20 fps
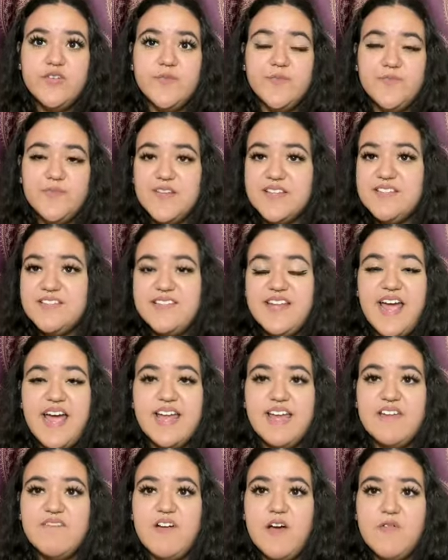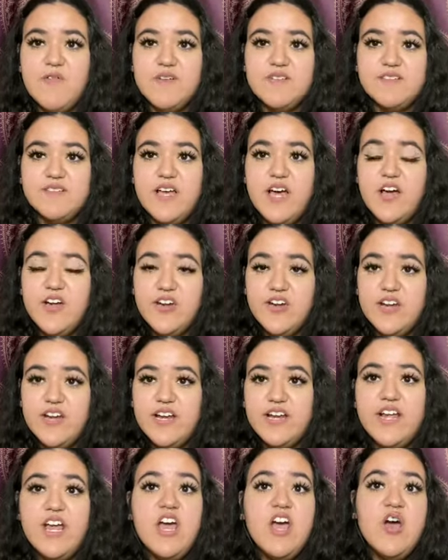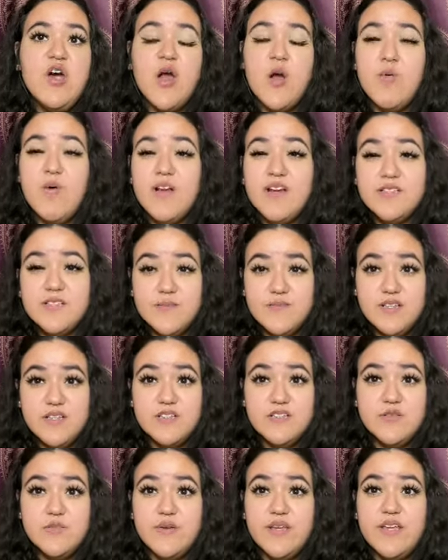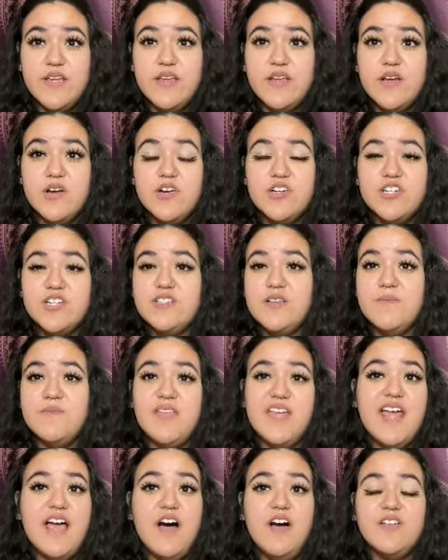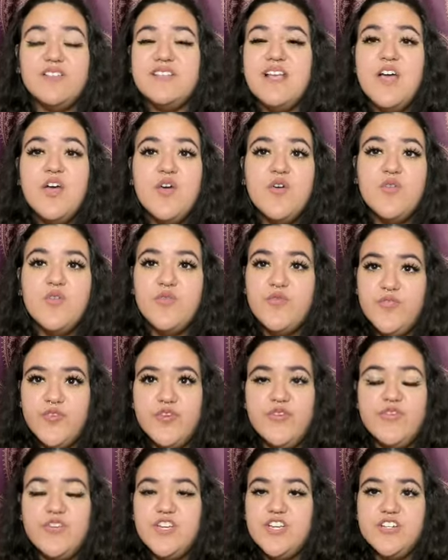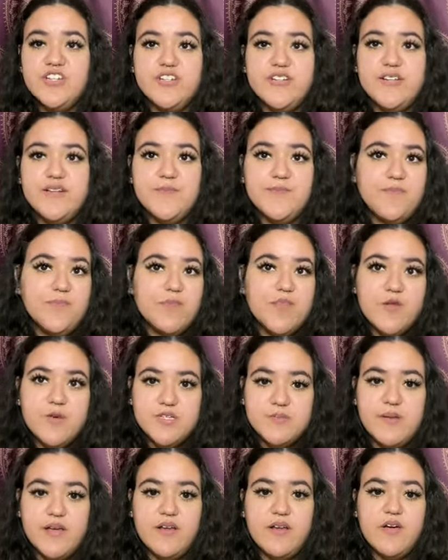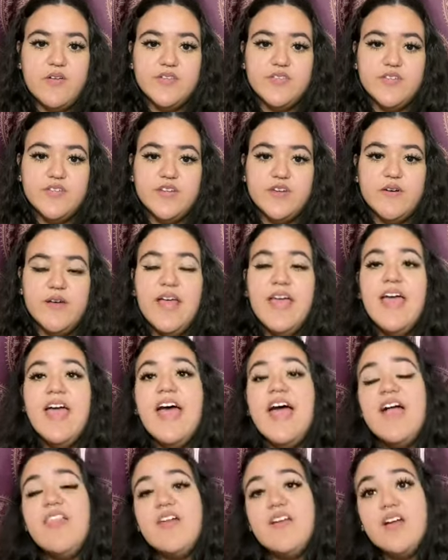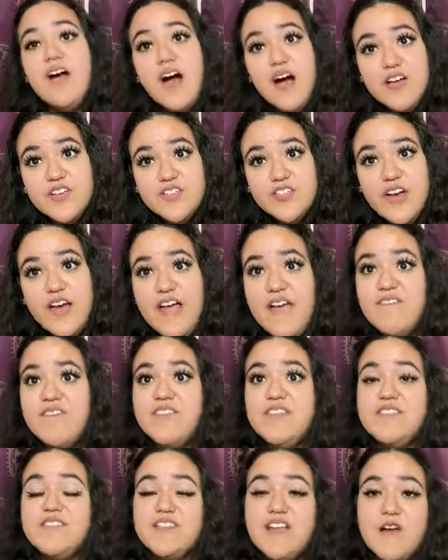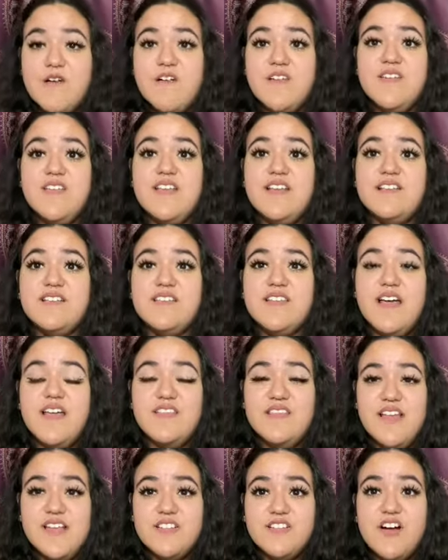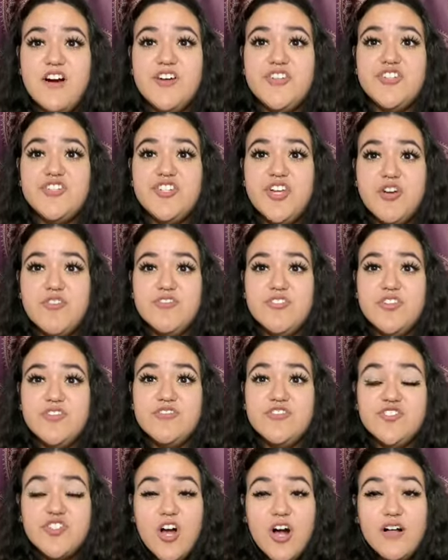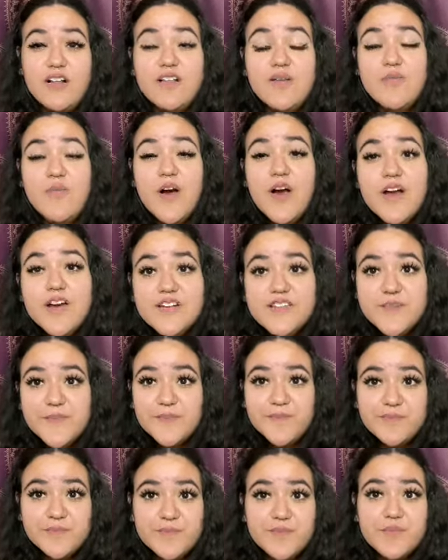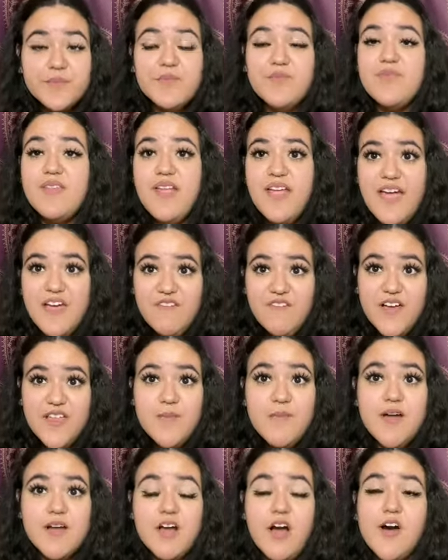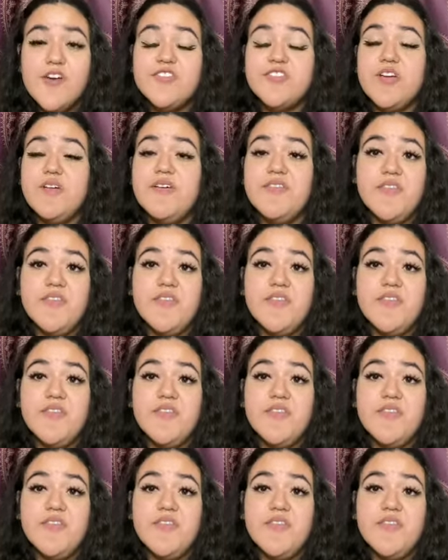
snack if I was hungry or I wanted something sweet or just something else. Fruit usually was my go-to. And then also, I have discovered these things called JoJo's chocolate bars. I found them at Costco, and they're